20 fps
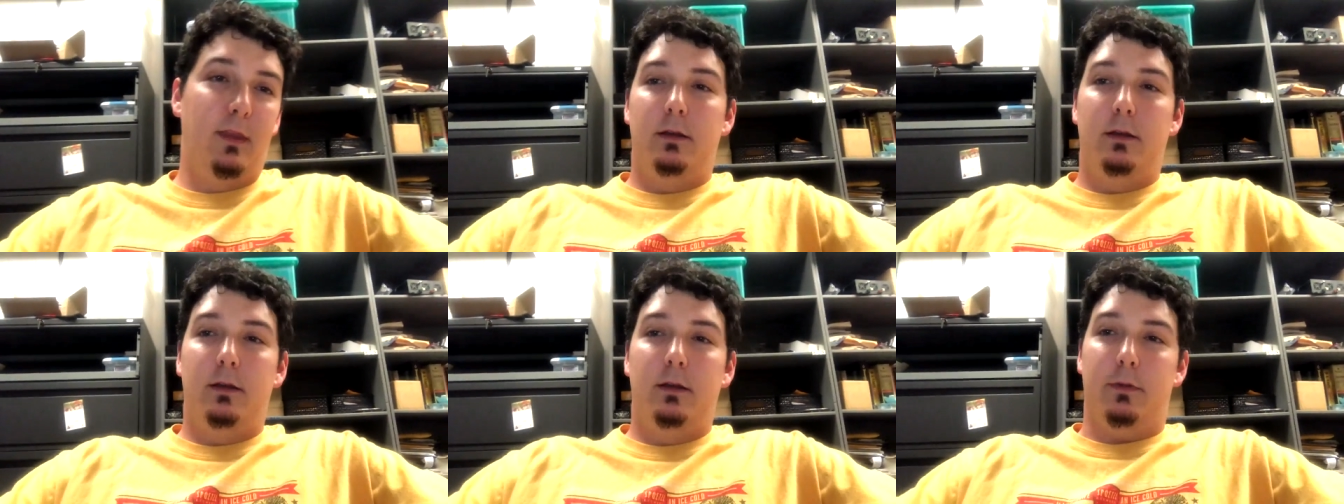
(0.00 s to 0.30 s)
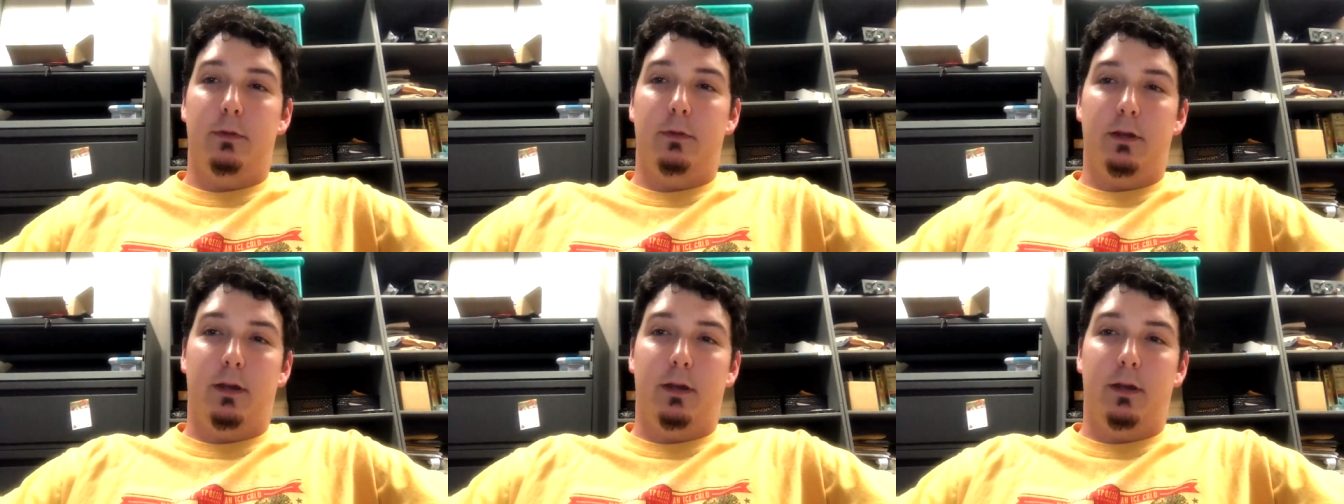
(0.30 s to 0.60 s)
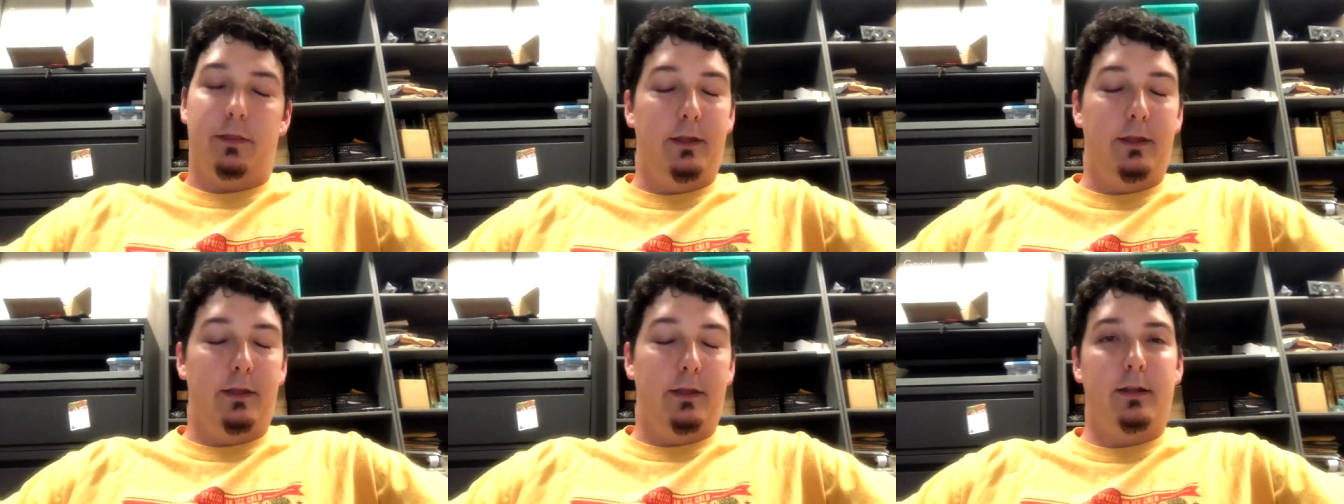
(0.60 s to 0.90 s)
But I
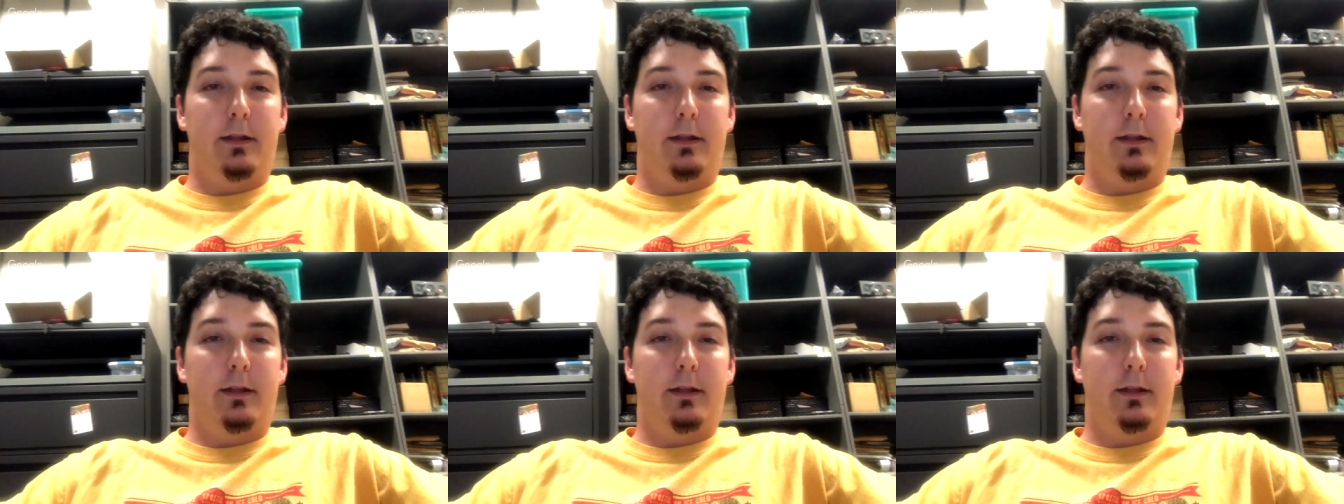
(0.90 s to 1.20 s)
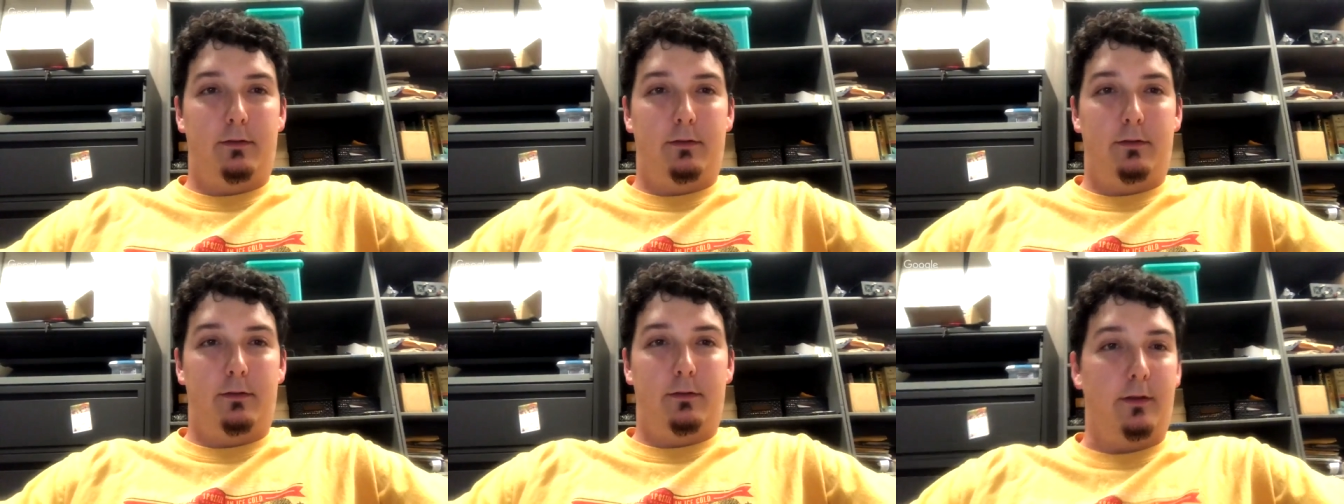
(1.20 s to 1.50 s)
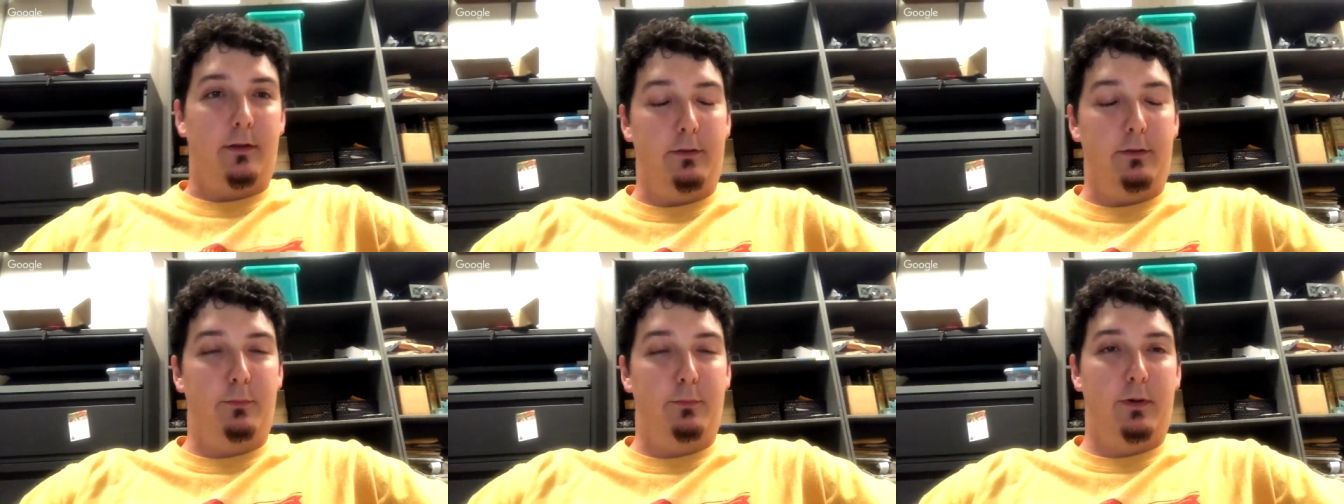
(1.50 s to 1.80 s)
think that's
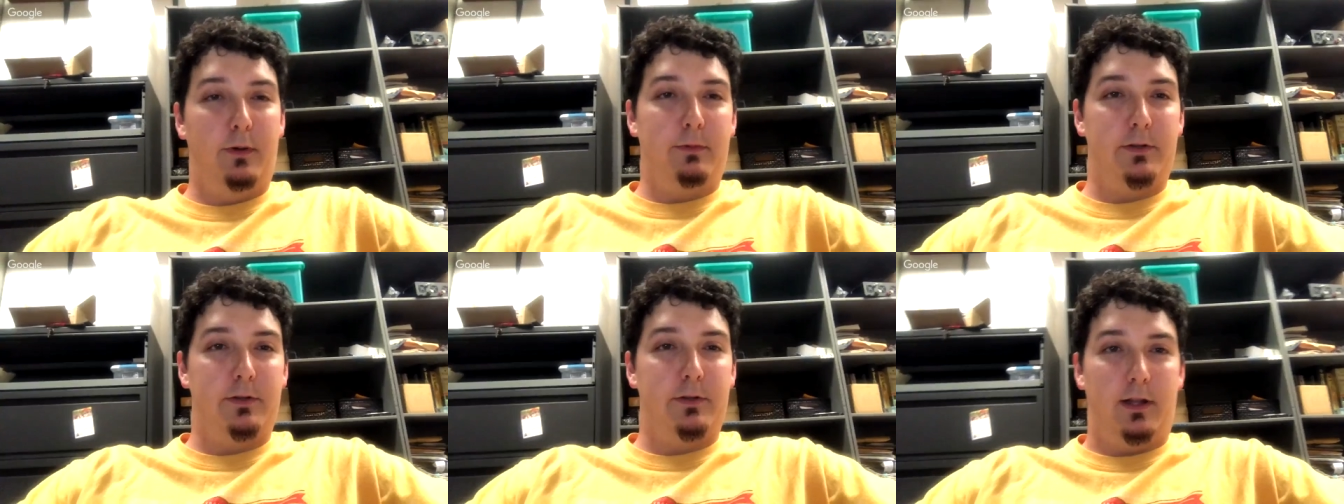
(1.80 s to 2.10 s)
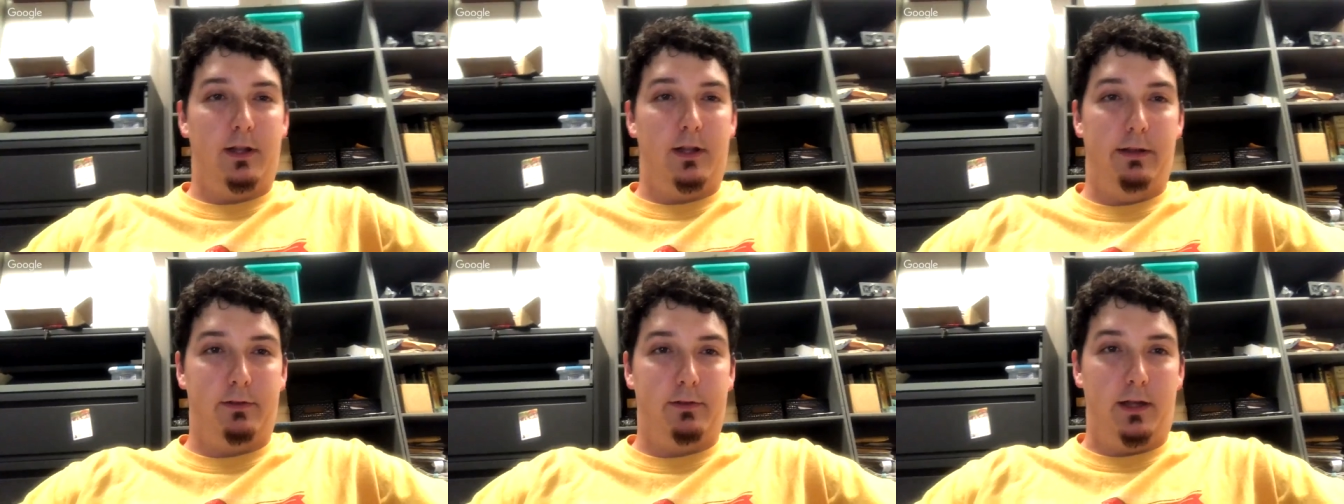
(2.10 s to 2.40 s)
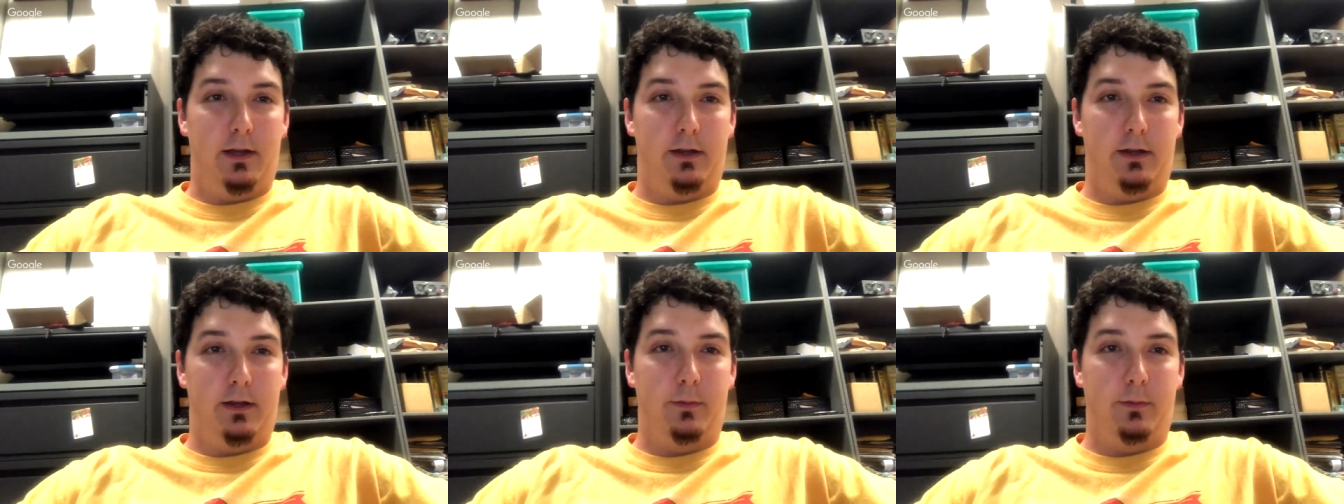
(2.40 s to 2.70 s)
pretty much all I've got at the
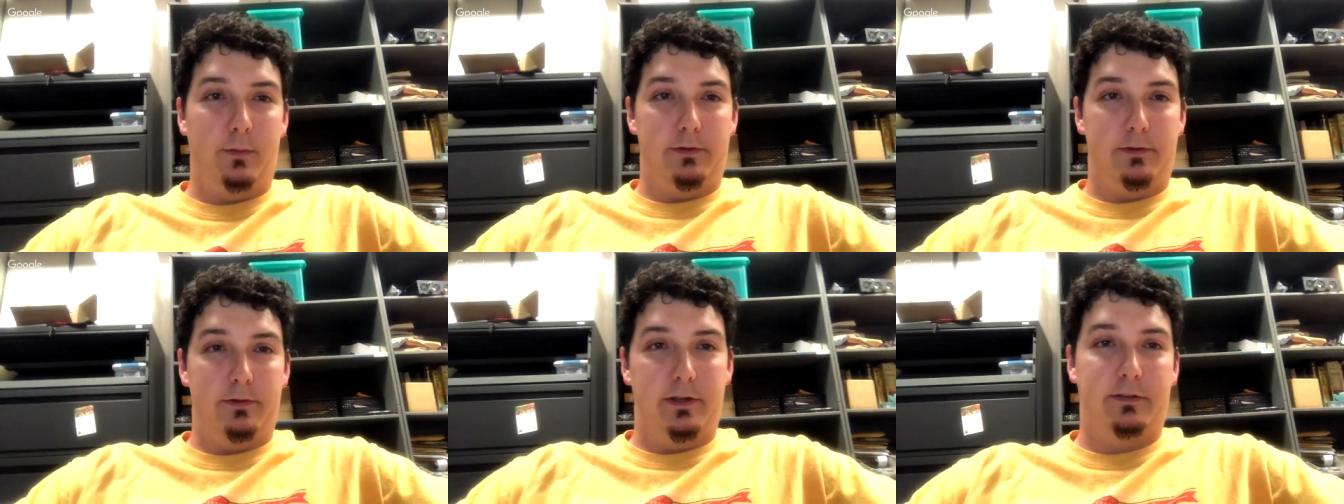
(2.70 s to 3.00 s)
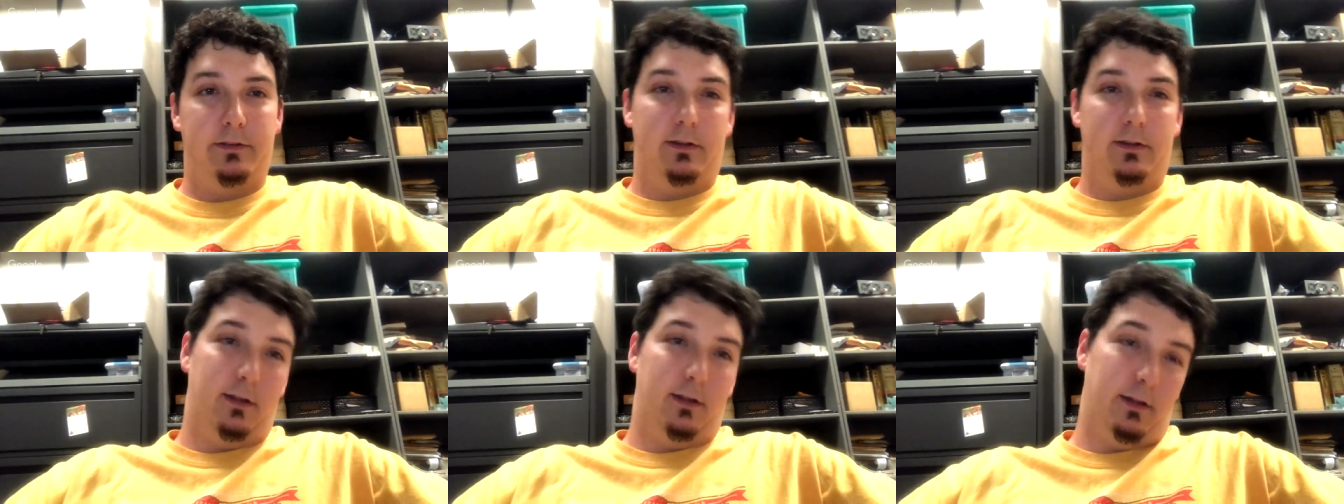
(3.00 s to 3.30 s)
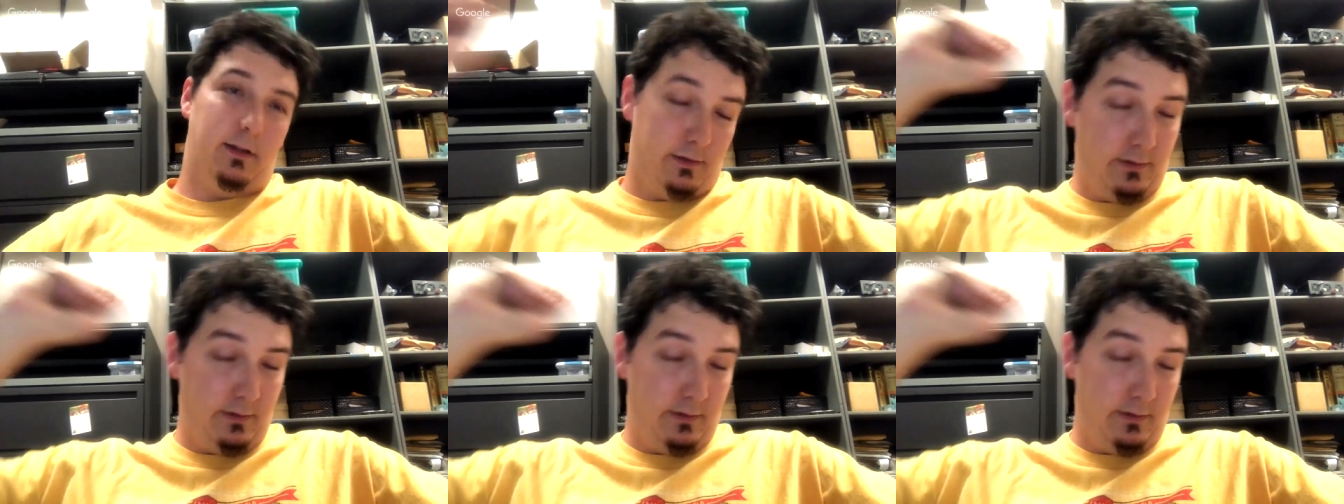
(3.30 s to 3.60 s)
moment, Dustin, unless you
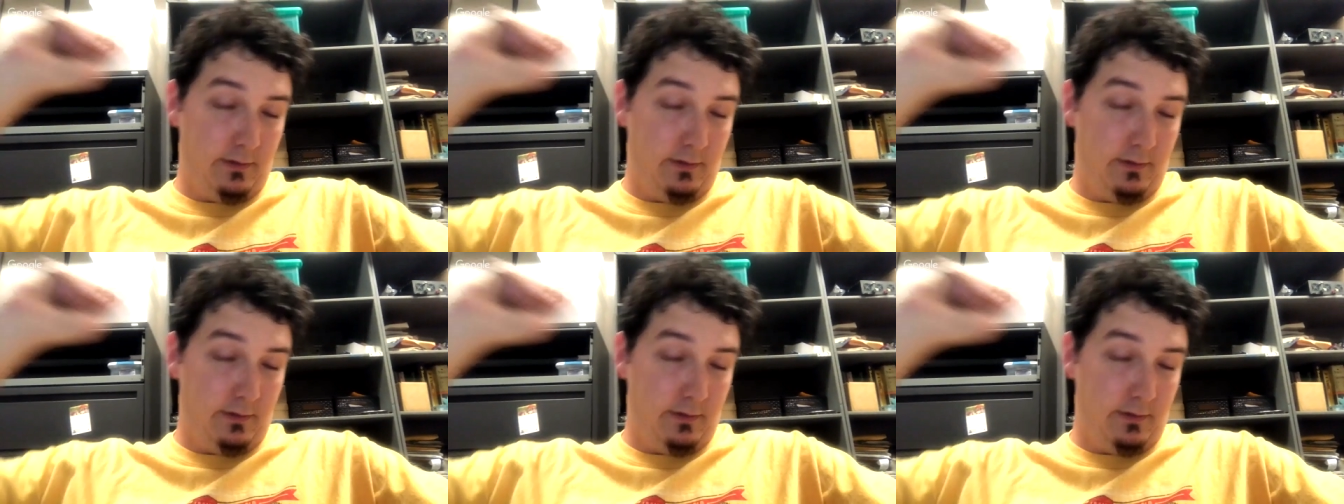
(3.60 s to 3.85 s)
need anything